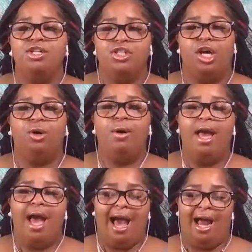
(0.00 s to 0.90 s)
So
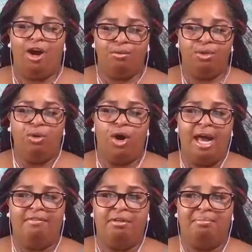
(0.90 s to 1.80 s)
I hope you all
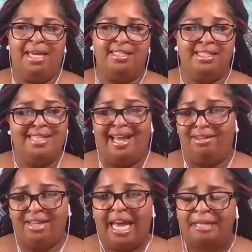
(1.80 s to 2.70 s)
have an amazing
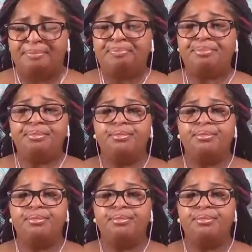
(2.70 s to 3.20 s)
Saturday.